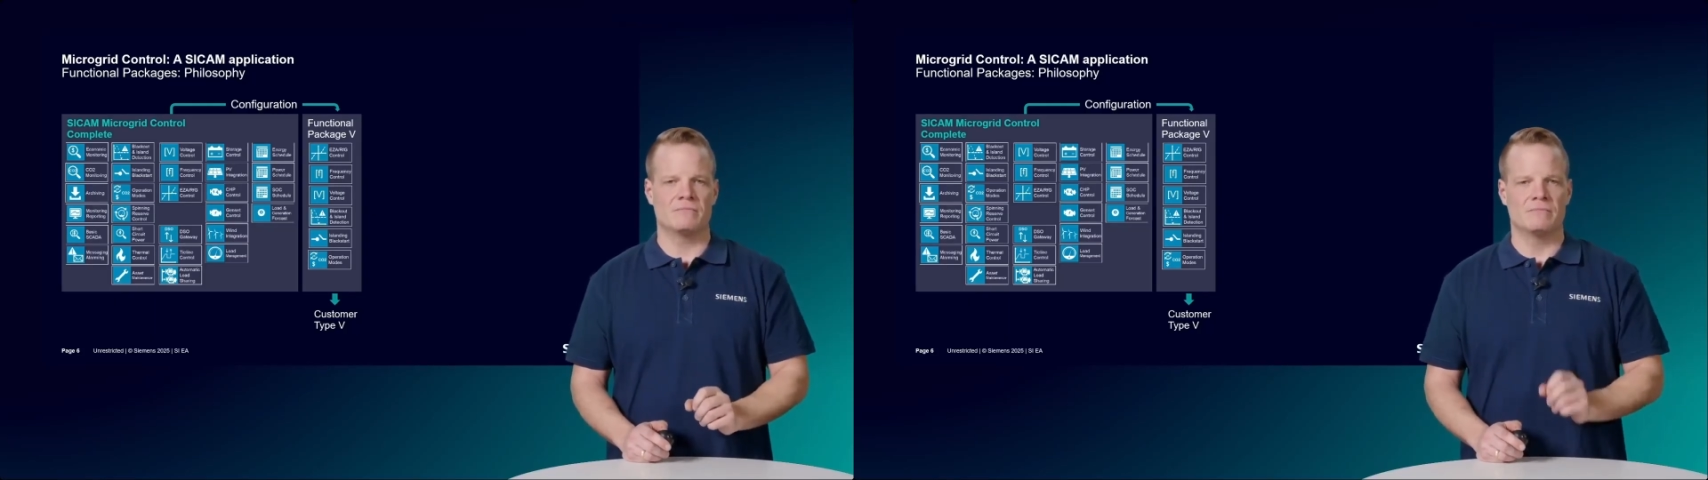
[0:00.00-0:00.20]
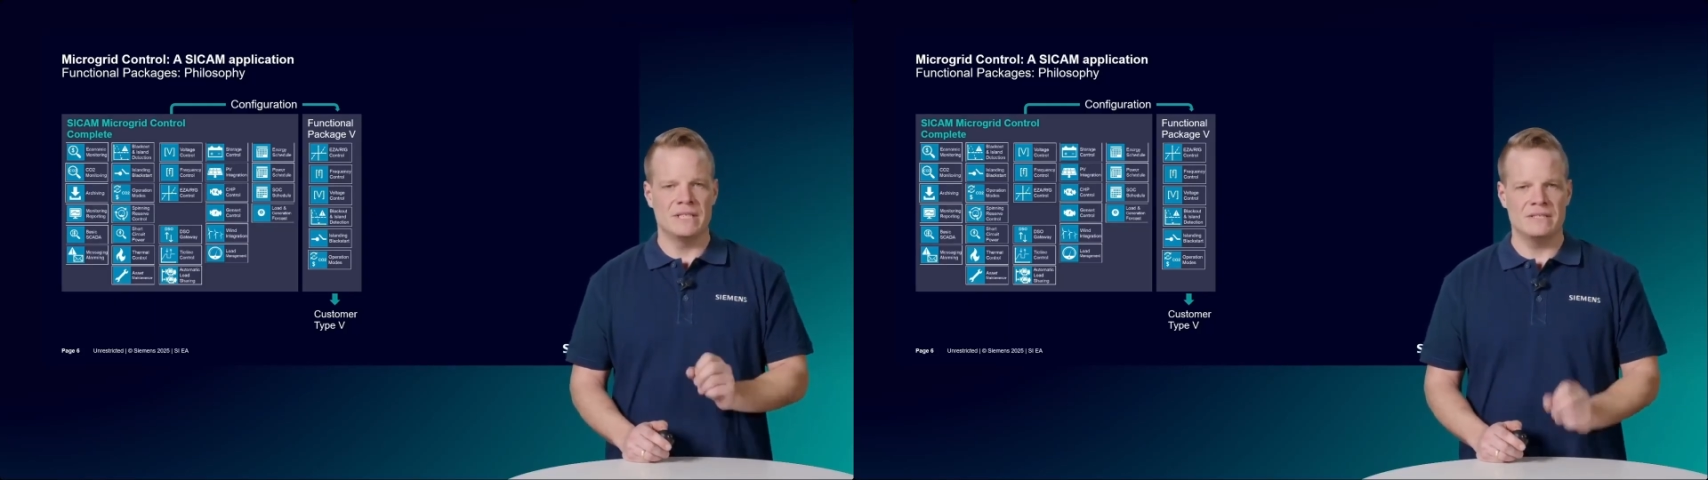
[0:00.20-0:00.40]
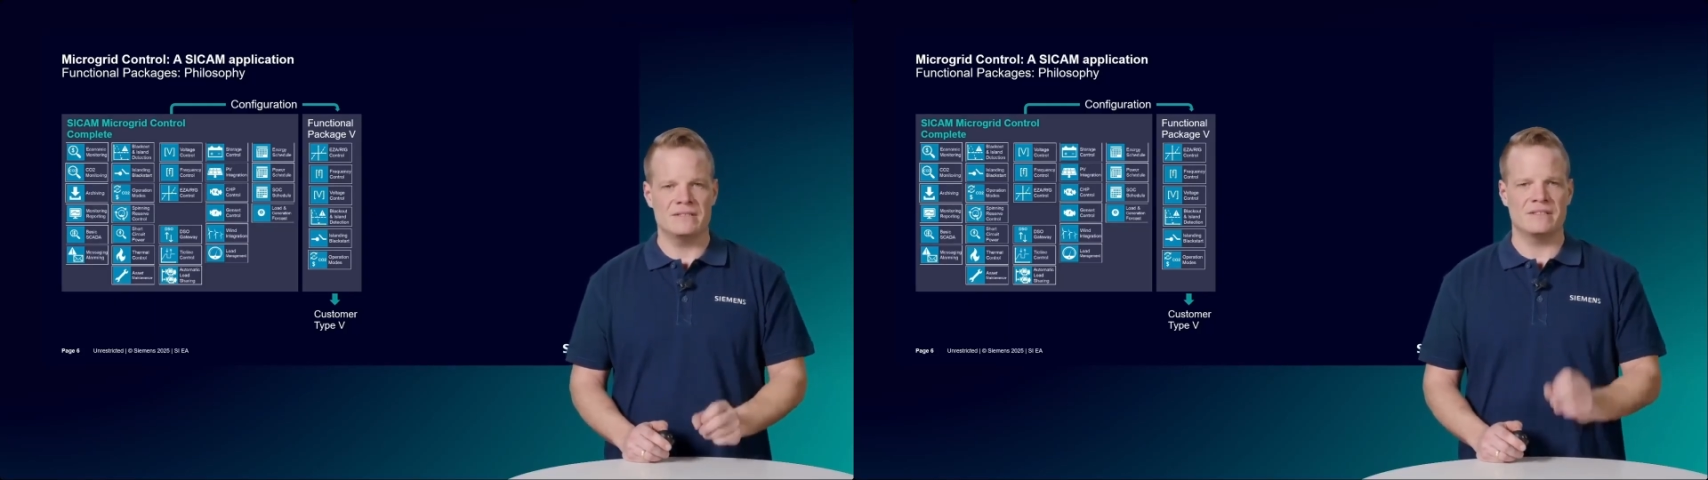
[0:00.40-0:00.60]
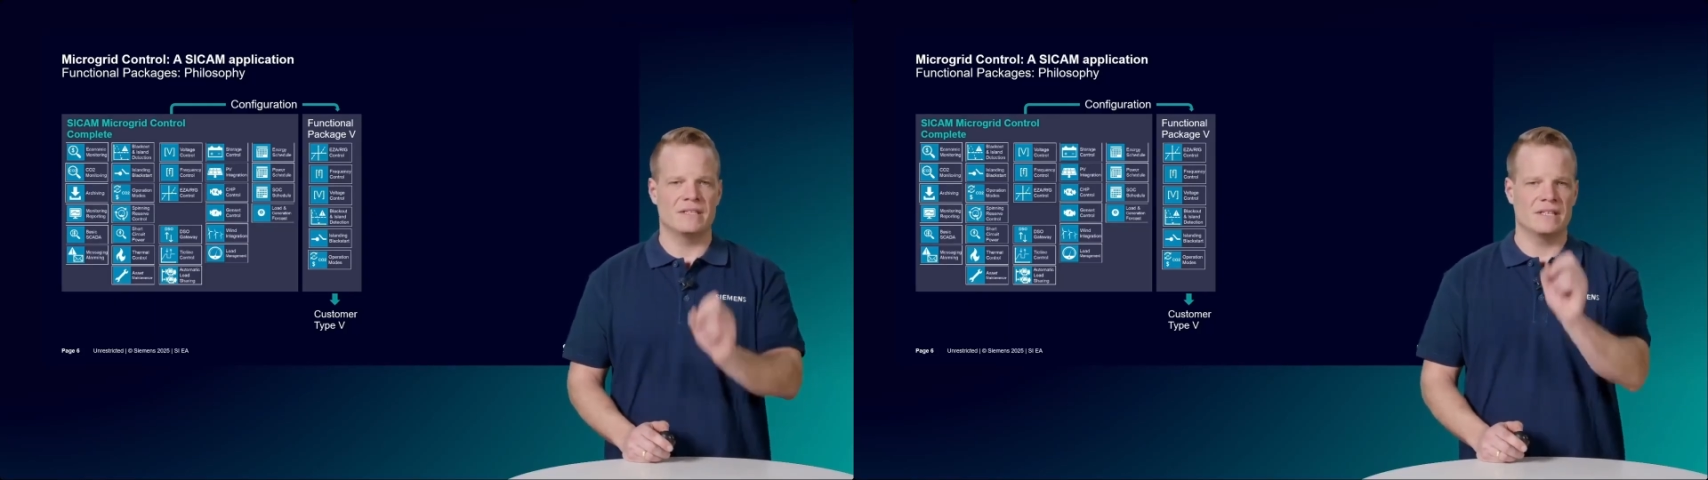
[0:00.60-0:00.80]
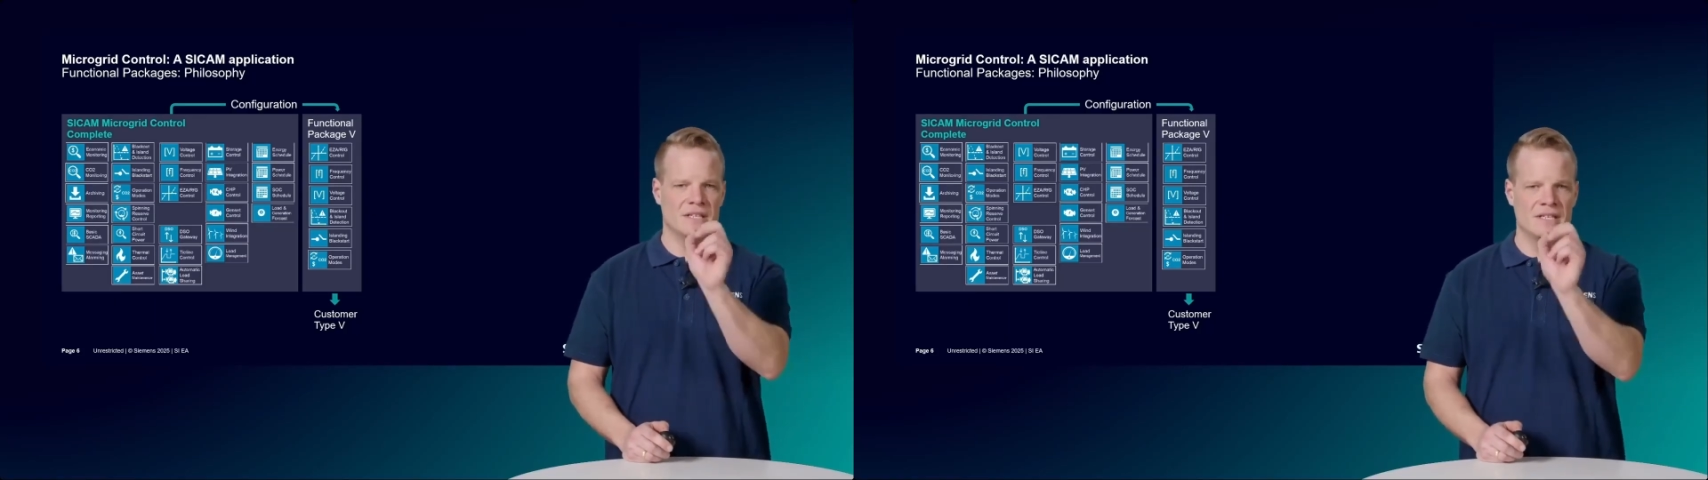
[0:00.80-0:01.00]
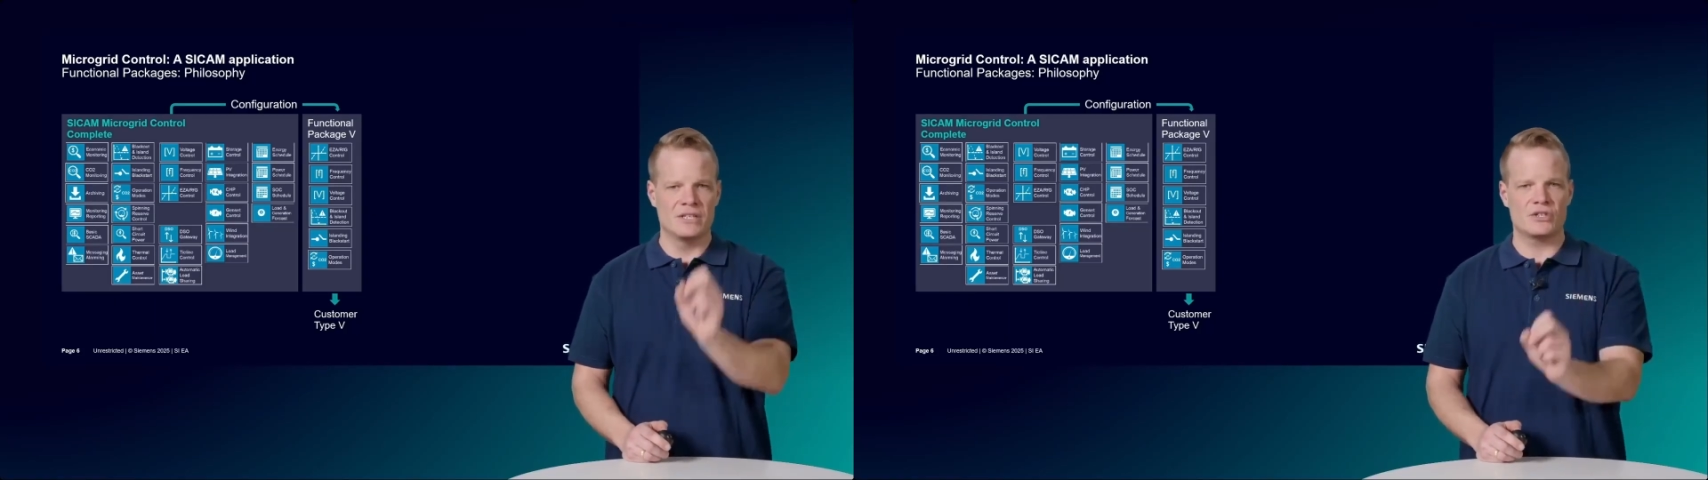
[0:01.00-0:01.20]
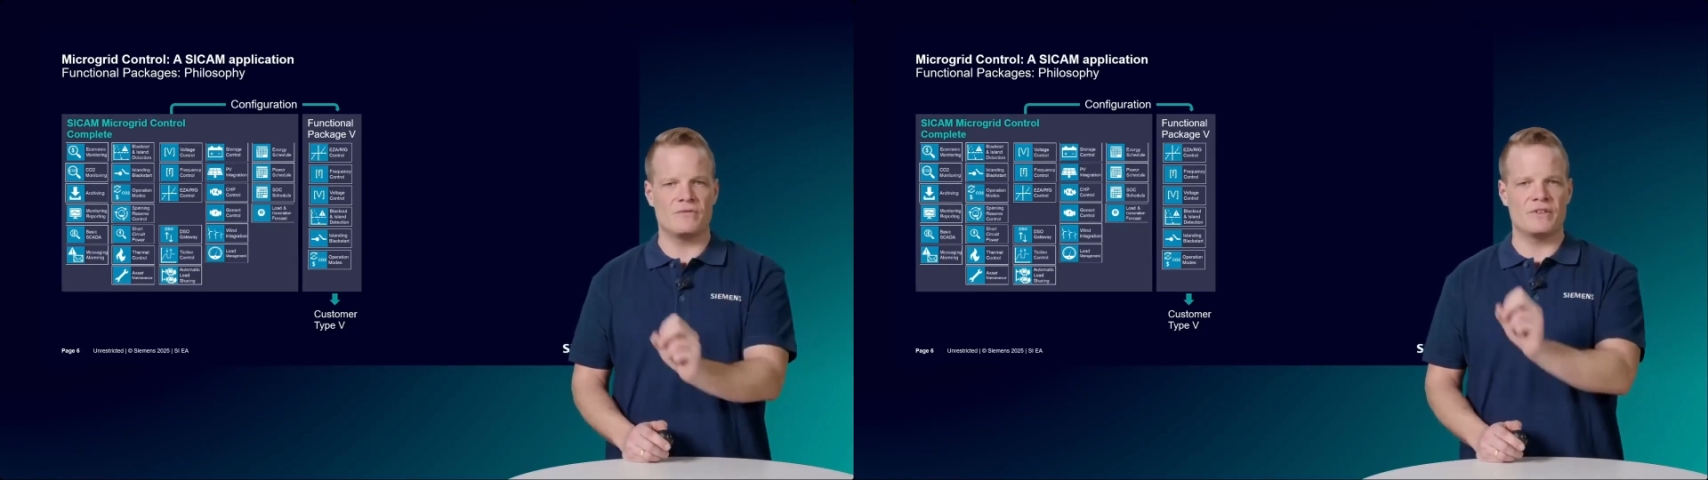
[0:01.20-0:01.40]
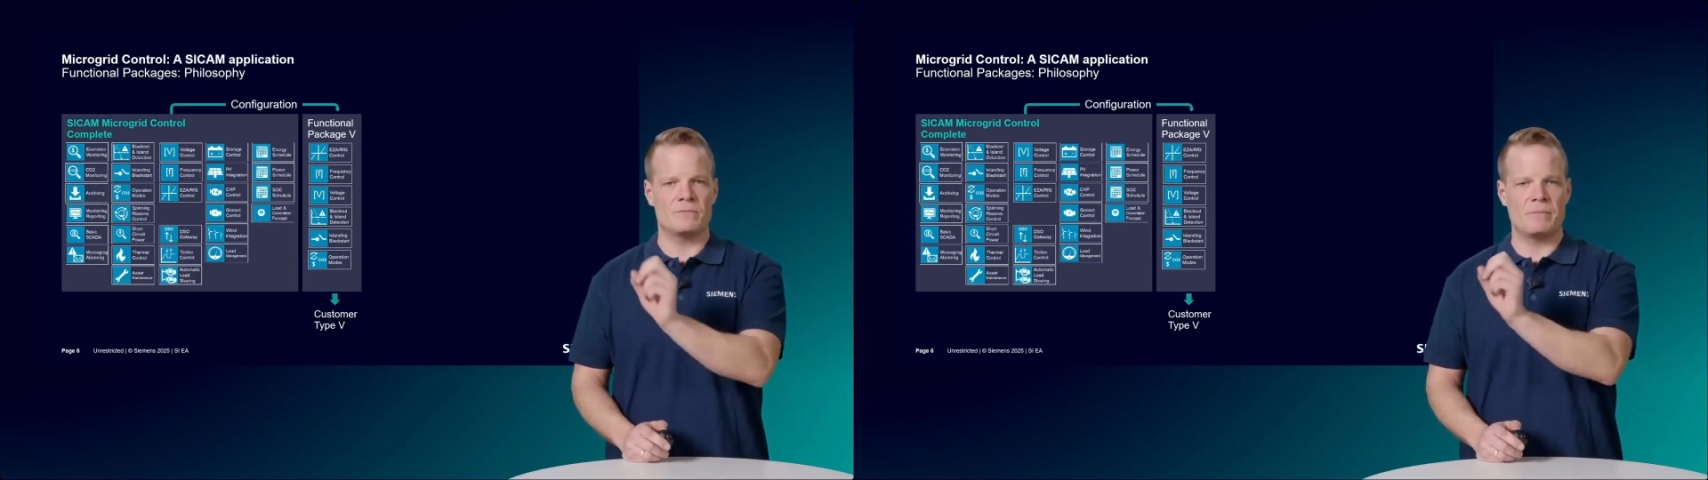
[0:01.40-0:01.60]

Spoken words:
Means in each of these